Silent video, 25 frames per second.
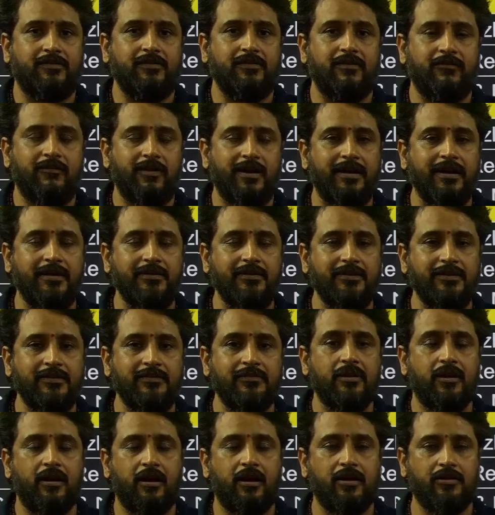The weightage is
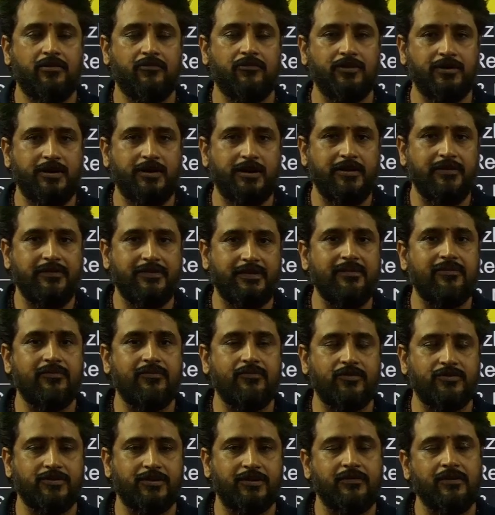26
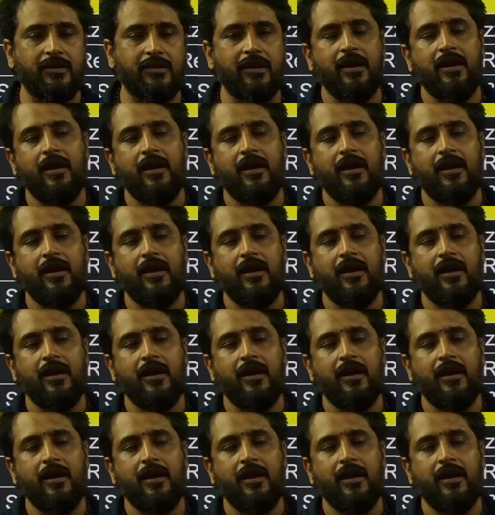questions.